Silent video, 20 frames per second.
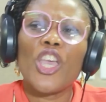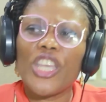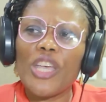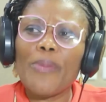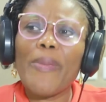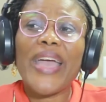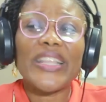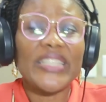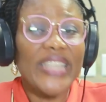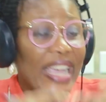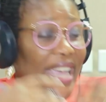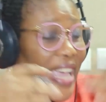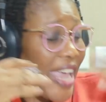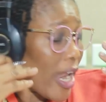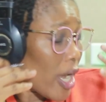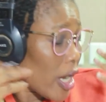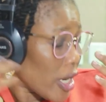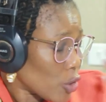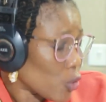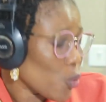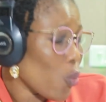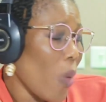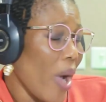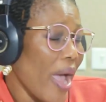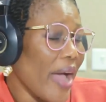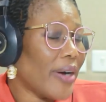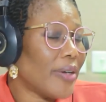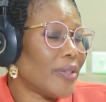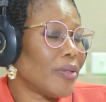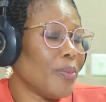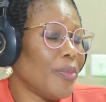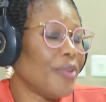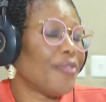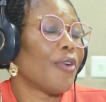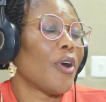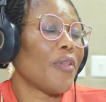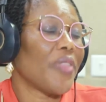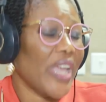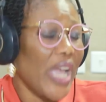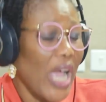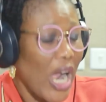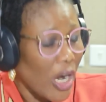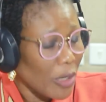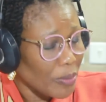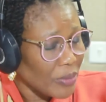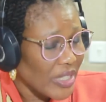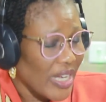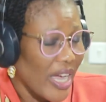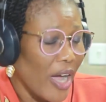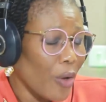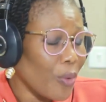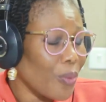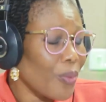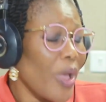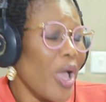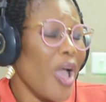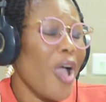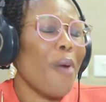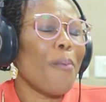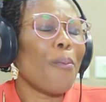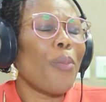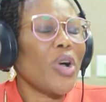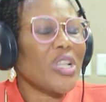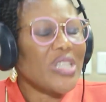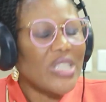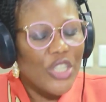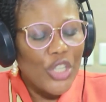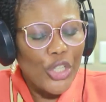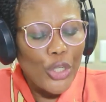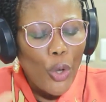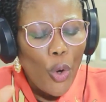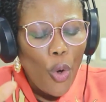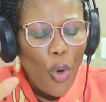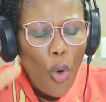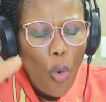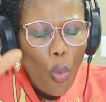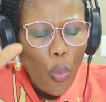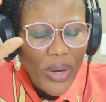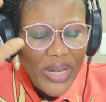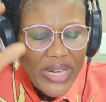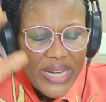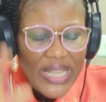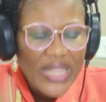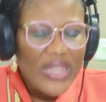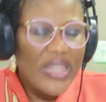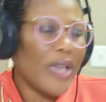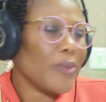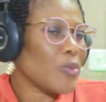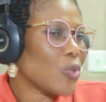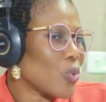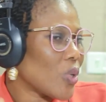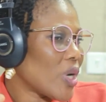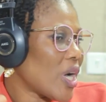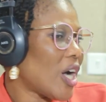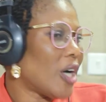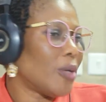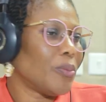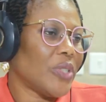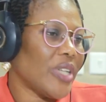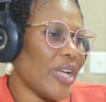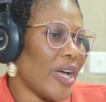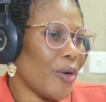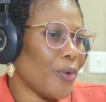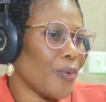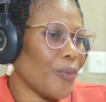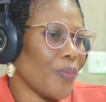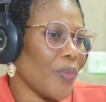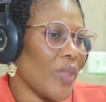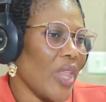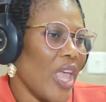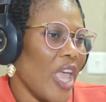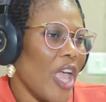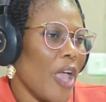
It might take a little while before they calm down, but you know, we need them to calm down,